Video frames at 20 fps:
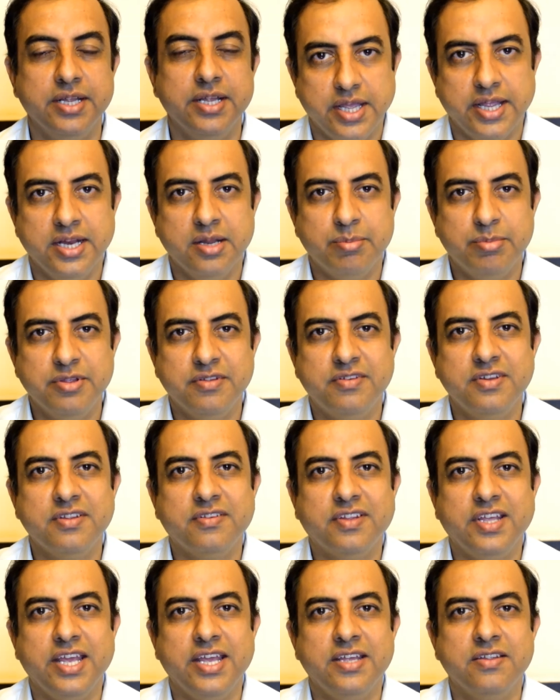In a business
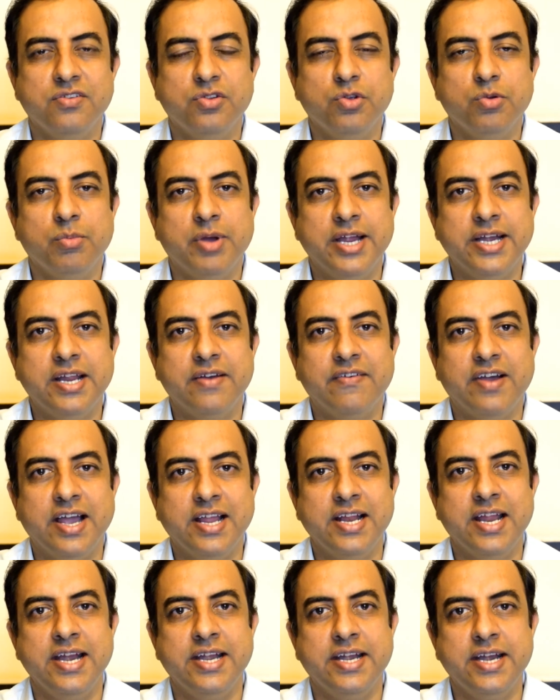case, you might have
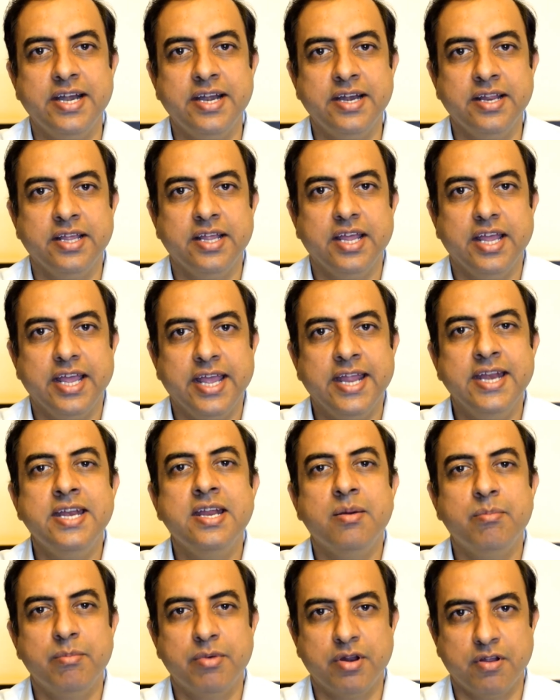highlighted n
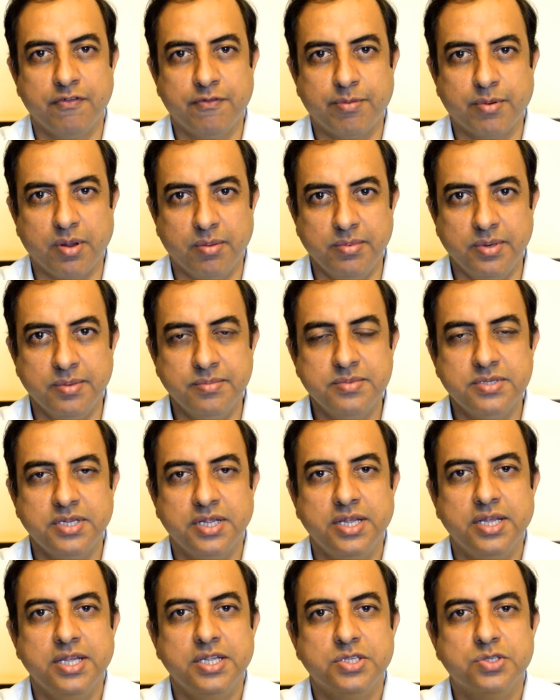number of problems.
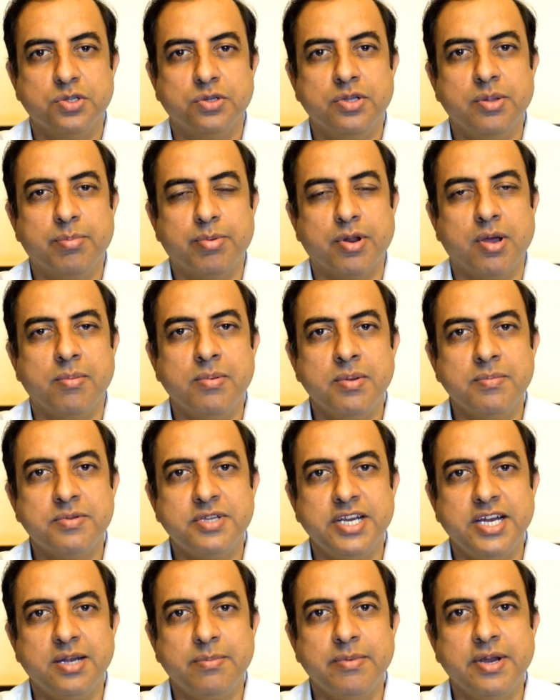So the problem
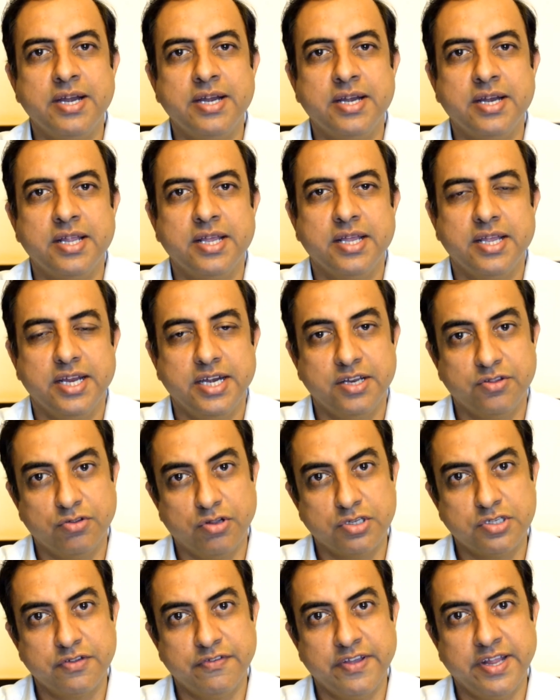statement, it is
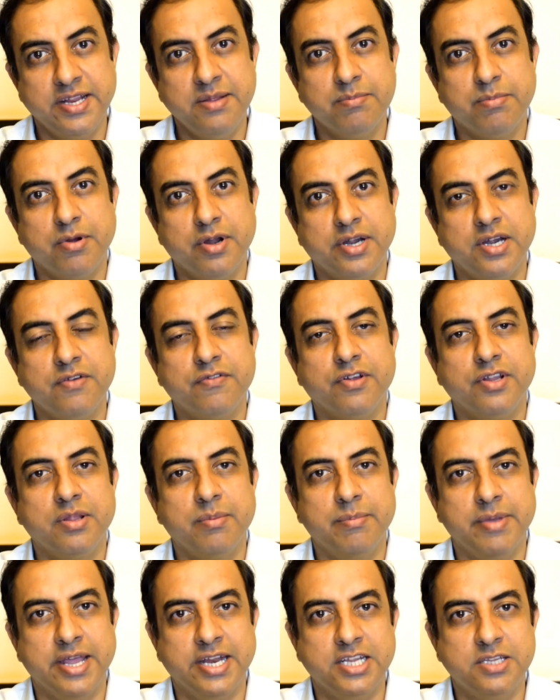also very important for the
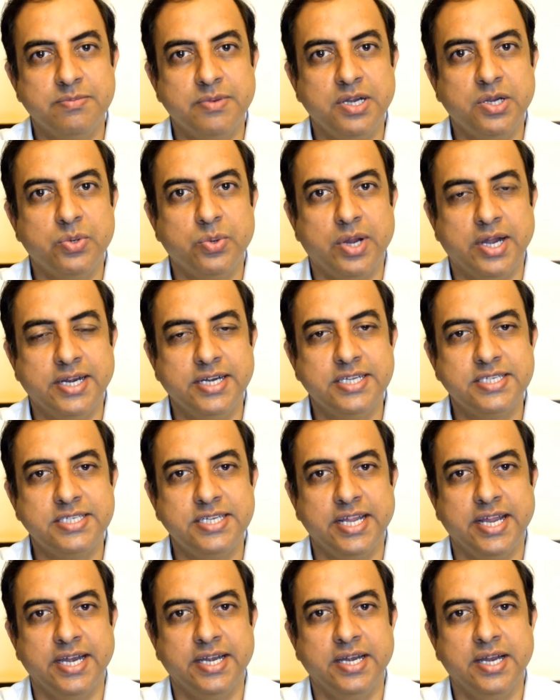management to
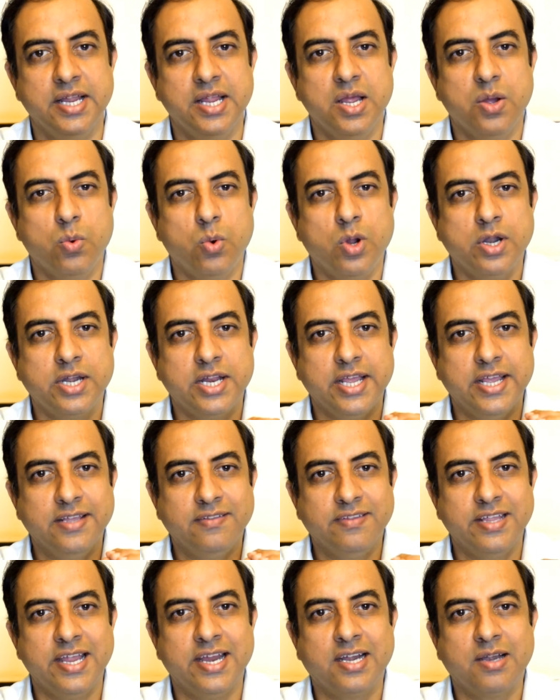understand what
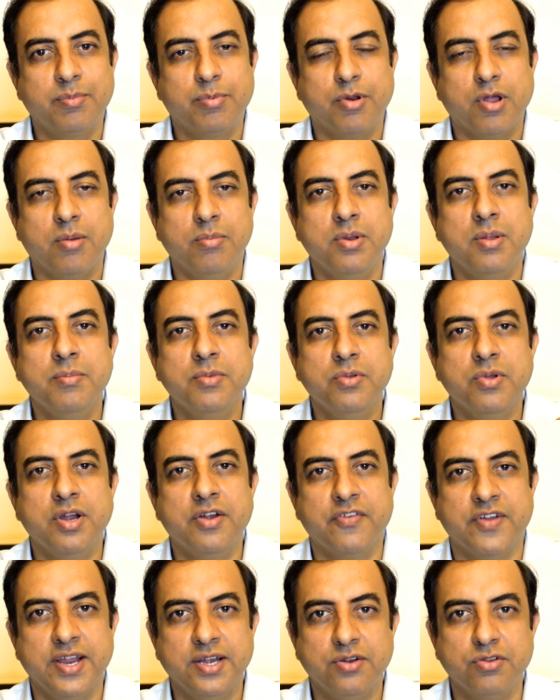exact problem you are
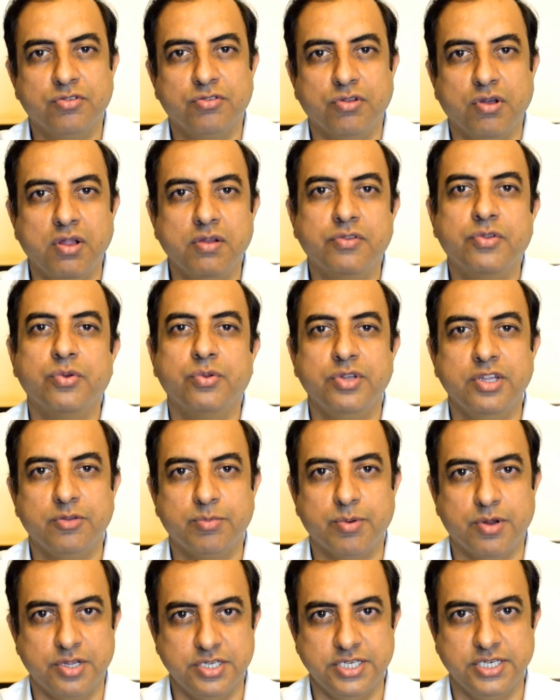trying to solve through this
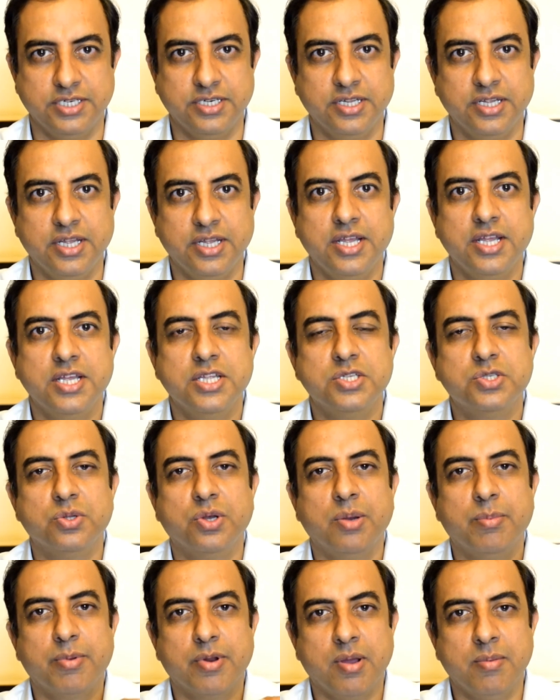project.
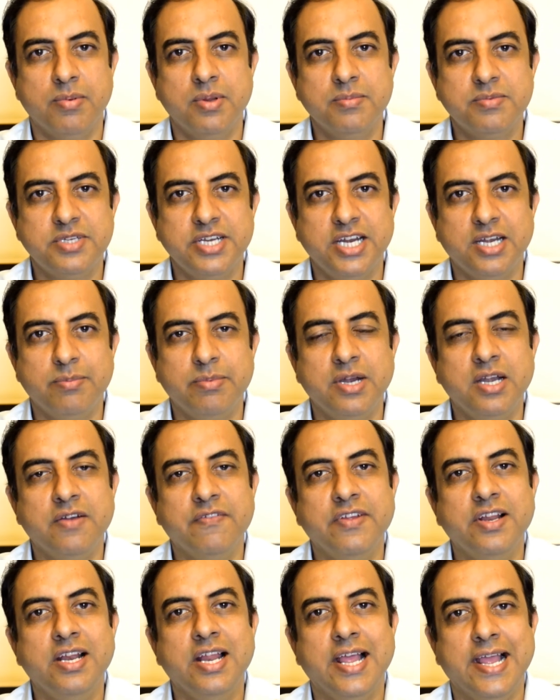So a problem statement
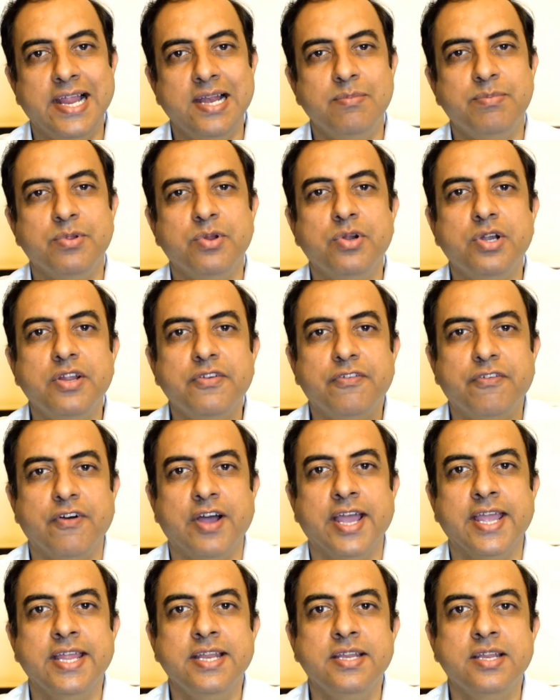will help you
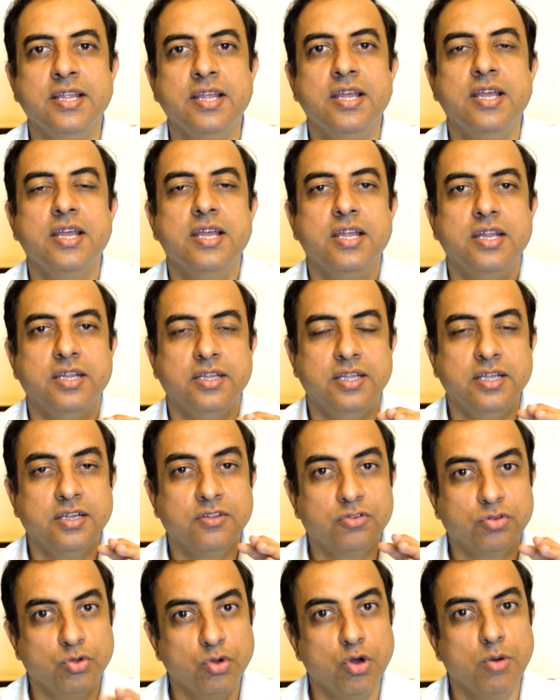define the
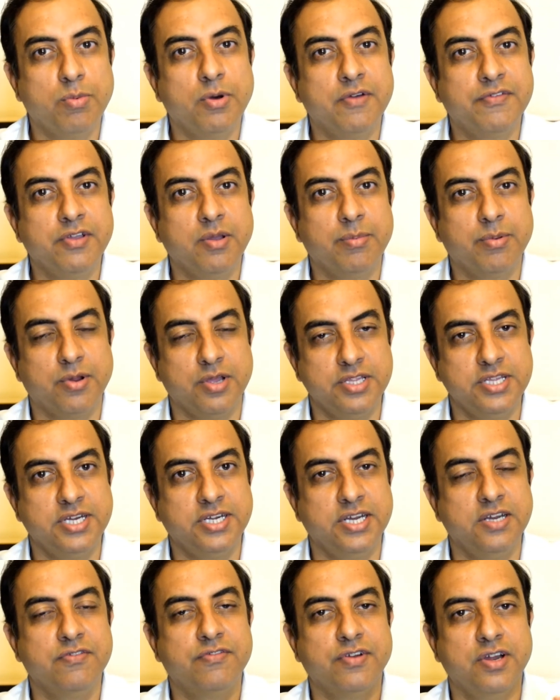scope of your project
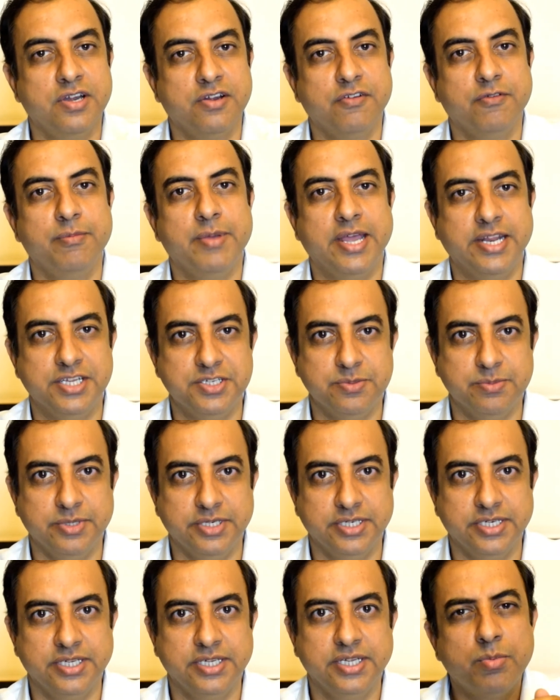in front of management.